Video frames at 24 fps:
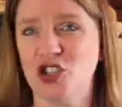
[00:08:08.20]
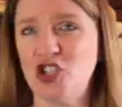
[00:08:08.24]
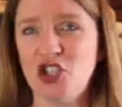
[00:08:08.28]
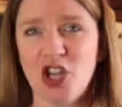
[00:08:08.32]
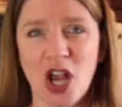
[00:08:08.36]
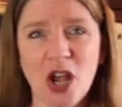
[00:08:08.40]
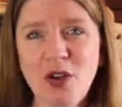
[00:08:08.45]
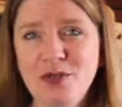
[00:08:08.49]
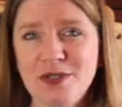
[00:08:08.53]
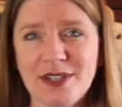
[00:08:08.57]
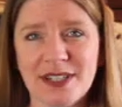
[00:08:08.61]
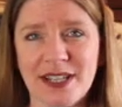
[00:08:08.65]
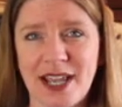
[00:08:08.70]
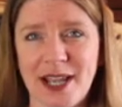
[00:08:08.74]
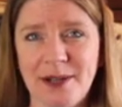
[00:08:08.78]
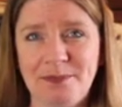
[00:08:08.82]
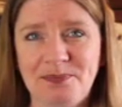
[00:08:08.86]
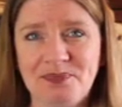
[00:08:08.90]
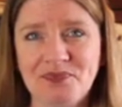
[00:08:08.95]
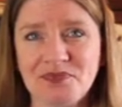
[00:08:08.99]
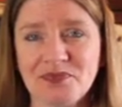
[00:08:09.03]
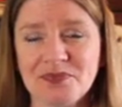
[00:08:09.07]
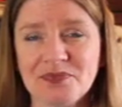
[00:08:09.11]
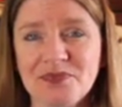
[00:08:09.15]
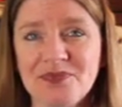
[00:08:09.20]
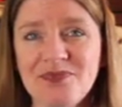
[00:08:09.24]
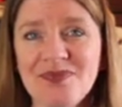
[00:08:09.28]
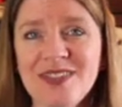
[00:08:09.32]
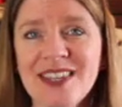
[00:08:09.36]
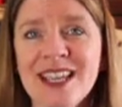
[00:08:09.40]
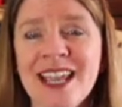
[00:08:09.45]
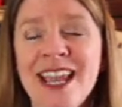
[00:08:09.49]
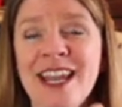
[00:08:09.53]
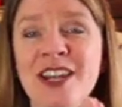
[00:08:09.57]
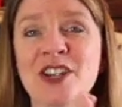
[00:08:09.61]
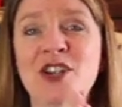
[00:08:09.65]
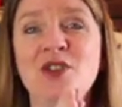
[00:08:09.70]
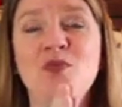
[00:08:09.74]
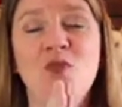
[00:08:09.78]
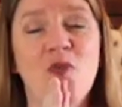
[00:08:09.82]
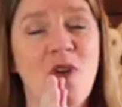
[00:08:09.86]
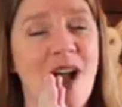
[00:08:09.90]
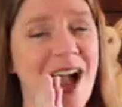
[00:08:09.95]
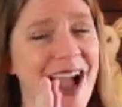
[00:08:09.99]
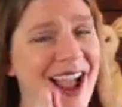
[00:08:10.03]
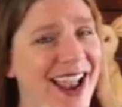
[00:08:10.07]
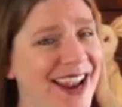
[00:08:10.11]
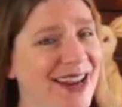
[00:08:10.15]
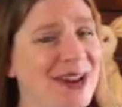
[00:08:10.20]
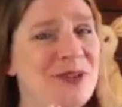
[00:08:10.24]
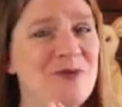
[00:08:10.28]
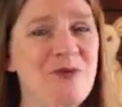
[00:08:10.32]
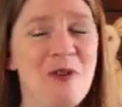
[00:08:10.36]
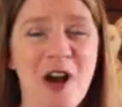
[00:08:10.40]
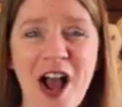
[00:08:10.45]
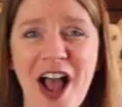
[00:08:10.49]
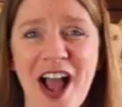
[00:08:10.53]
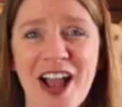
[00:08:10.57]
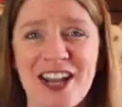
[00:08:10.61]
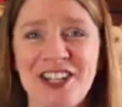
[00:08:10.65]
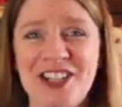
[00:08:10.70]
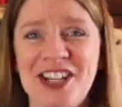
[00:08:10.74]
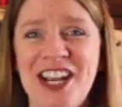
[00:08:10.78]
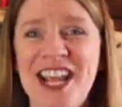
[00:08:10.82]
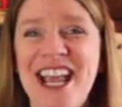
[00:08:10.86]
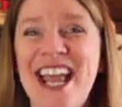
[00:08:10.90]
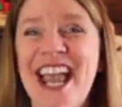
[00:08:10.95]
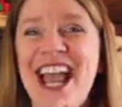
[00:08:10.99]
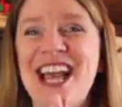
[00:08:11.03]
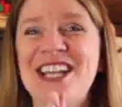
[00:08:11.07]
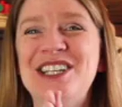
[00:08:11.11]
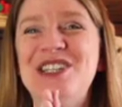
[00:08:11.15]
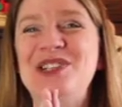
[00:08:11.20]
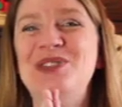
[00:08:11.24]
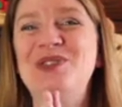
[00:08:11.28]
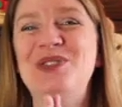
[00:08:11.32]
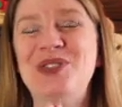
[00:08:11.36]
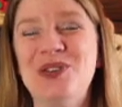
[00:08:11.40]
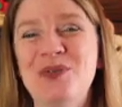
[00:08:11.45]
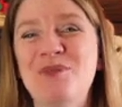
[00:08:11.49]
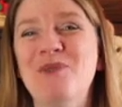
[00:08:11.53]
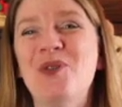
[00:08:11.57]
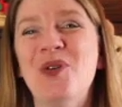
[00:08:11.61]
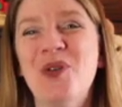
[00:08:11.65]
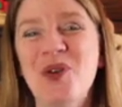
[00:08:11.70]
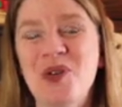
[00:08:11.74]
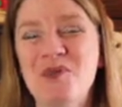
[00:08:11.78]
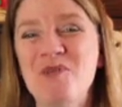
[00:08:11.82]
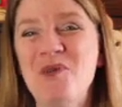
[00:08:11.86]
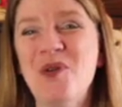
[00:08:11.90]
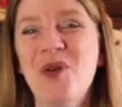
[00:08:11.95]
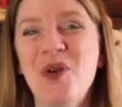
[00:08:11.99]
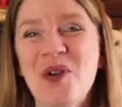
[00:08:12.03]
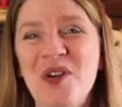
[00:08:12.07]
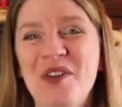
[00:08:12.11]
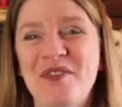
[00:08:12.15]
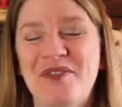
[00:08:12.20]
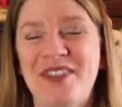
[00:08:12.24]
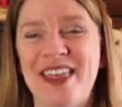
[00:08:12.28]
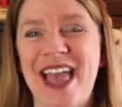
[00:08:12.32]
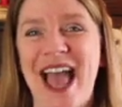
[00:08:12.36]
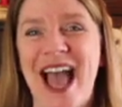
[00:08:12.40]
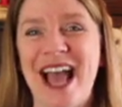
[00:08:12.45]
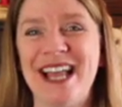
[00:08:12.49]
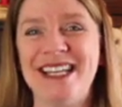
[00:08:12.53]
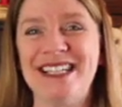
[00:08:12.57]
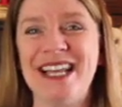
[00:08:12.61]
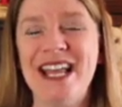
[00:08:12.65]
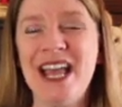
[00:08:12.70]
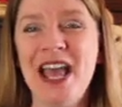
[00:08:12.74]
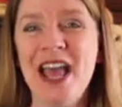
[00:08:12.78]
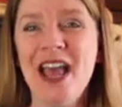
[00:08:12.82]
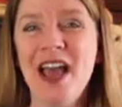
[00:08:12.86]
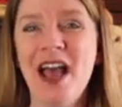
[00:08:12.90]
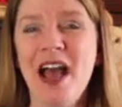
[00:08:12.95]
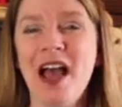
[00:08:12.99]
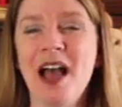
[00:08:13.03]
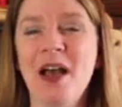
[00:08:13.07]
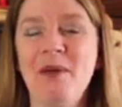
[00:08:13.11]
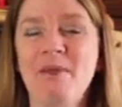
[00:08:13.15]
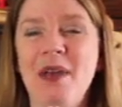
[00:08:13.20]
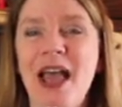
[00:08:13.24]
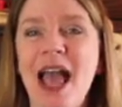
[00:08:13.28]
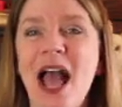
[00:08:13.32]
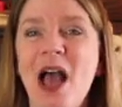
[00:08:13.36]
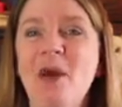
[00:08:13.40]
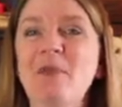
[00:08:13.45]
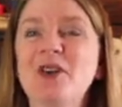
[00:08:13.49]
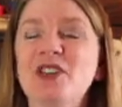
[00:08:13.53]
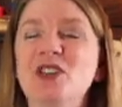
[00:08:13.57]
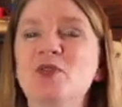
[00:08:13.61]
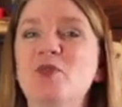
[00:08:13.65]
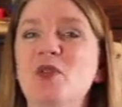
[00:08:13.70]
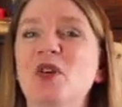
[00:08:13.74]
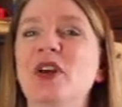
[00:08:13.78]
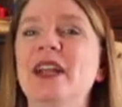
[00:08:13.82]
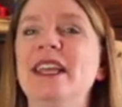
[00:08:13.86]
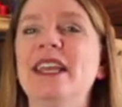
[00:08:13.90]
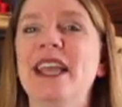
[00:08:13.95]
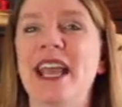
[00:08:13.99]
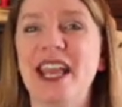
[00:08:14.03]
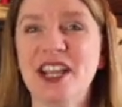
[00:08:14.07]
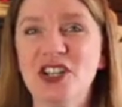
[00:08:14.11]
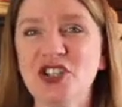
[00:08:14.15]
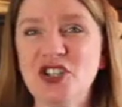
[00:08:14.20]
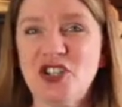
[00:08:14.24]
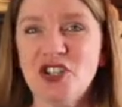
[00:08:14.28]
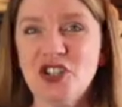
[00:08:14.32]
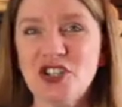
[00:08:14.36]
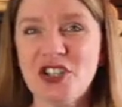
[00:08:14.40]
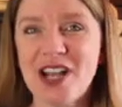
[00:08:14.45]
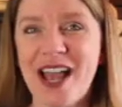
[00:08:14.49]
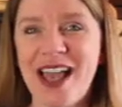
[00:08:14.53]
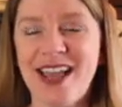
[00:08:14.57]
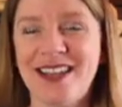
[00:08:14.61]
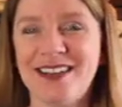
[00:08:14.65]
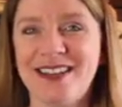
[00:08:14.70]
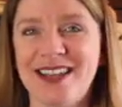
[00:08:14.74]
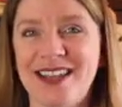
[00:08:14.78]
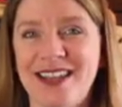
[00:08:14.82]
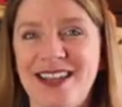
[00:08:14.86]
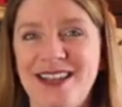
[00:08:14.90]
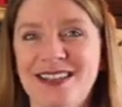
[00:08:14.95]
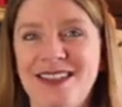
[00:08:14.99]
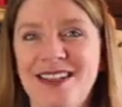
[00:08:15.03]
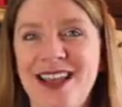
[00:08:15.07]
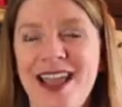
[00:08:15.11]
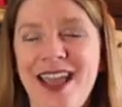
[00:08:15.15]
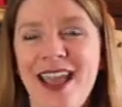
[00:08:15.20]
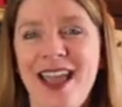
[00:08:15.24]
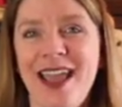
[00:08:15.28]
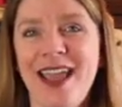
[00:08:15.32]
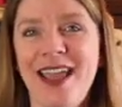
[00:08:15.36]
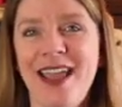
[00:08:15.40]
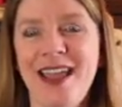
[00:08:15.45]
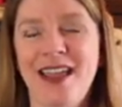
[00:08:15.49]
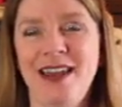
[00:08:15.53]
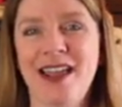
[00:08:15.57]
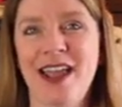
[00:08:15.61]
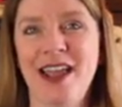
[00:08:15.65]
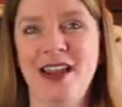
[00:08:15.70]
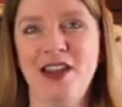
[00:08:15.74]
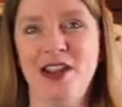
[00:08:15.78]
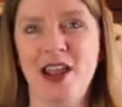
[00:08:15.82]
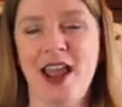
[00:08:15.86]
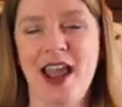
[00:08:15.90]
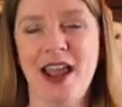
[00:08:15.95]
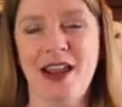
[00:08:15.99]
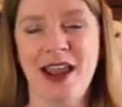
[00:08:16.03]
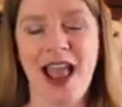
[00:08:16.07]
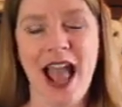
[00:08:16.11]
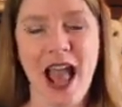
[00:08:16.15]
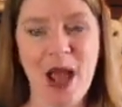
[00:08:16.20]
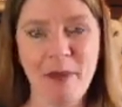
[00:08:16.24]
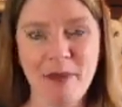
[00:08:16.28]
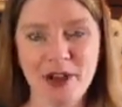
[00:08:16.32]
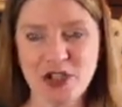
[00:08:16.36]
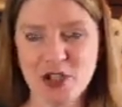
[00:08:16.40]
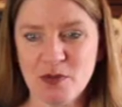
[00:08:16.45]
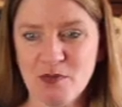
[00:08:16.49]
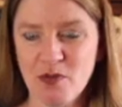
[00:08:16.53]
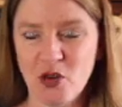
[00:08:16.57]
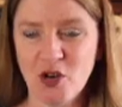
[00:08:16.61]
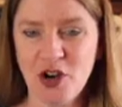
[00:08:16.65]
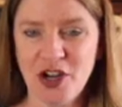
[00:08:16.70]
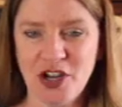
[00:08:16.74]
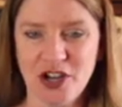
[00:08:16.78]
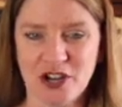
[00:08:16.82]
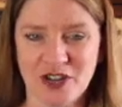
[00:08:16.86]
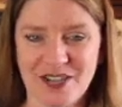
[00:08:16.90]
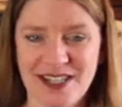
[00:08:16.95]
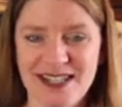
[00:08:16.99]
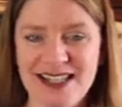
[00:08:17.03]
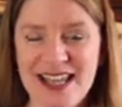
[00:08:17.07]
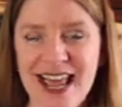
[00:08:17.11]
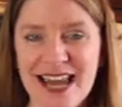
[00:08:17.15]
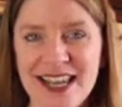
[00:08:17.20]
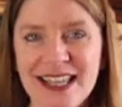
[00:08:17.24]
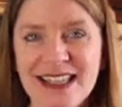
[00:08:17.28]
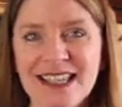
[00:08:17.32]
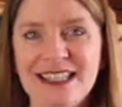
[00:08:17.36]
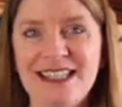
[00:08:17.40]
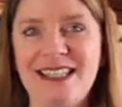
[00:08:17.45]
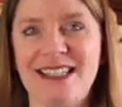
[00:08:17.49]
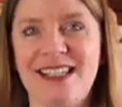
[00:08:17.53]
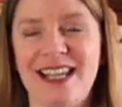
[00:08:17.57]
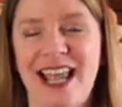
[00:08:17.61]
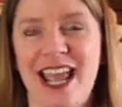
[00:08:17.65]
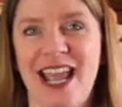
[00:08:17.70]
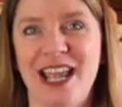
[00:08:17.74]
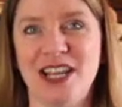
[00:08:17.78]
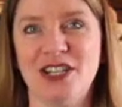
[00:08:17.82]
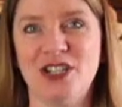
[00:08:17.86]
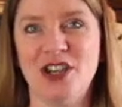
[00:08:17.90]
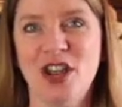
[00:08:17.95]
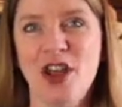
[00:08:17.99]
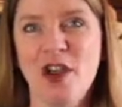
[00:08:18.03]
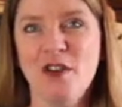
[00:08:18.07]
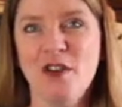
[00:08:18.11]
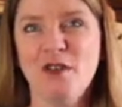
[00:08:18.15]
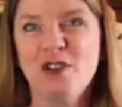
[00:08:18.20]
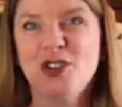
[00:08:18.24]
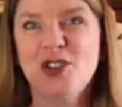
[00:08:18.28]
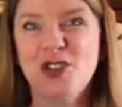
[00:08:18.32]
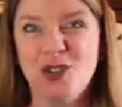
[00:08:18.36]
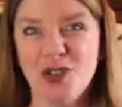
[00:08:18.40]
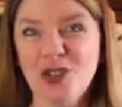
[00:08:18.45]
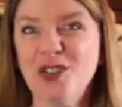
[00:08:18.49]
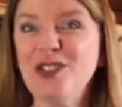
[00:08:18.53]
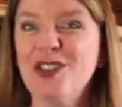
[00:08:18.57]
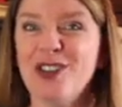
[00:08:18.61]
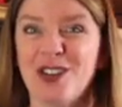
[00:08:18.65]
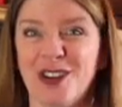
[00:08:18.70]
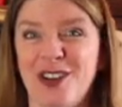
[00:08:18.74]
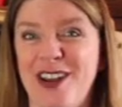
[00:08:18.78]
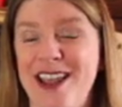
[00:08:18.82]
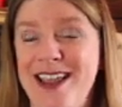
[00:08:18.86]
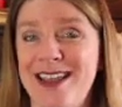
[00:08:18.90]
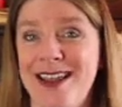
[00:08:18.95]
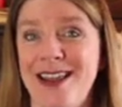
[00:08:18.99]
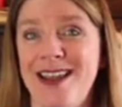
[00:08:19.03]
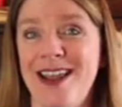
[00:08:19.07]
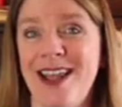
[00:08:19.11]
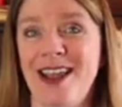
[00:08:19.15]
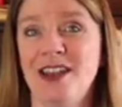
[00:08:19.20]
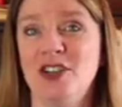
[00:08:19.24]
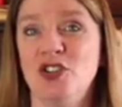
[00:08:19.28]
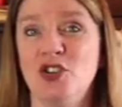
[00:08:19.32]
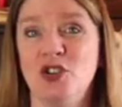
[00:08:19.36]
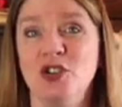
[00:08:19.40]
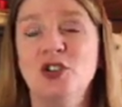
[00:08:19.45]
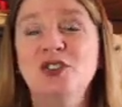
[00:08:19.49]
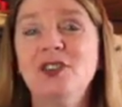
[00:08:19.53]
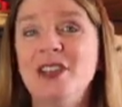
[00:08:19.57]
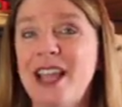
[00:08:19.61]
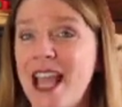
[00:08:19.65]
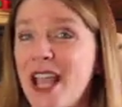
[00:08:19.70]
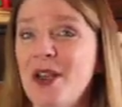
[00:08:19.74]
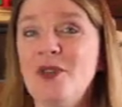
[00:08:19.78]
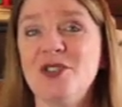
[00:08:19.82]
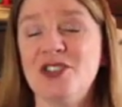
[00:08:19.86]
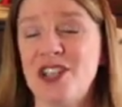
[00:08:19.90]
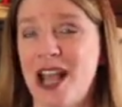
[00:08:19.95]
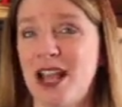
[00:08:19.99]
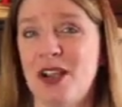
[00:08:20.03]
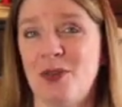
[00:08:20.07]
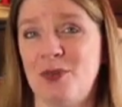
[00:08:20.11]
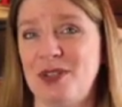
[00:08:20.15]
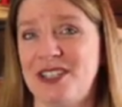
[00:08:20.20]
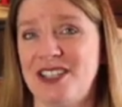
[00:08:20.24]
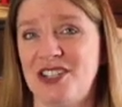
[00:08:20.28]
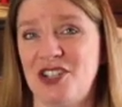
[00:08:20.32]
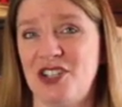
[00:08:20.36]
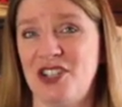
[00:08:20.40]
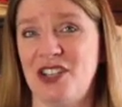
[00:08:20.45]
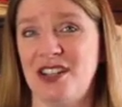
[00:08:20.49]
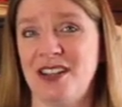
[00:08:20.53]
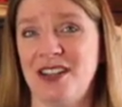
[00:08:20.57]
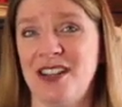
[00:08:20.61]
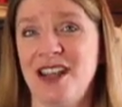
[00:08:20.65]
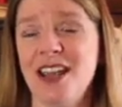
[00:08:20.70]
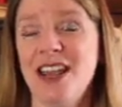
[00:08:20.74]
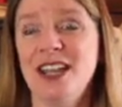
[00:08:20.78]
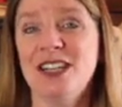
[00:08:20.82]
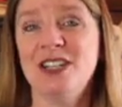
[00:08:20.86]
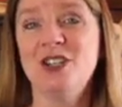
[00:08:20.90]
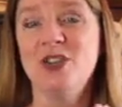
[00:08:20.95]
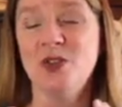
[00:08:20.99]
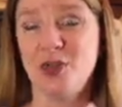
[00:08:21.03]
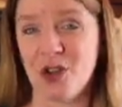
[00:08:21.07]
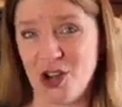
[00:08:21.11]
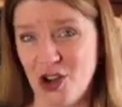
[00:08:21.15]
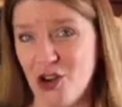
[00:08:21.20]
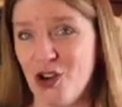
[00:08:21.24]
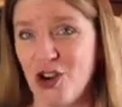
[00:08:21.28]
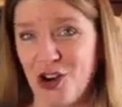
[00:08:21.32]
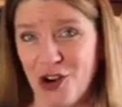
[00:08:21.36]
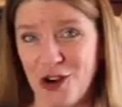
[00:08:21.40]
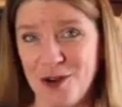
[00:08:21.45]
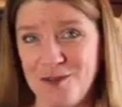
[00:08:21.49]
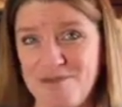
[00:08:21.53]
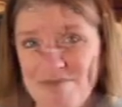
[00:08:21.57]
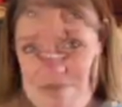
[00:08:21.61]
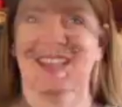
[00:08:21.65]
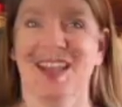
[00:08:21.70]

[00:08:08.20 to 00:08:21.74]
chosen. And you hide and watch as you do more and more of that, how much more engaged your child is, and how much more you're setting the stage for true learning and true language acquisition to occur.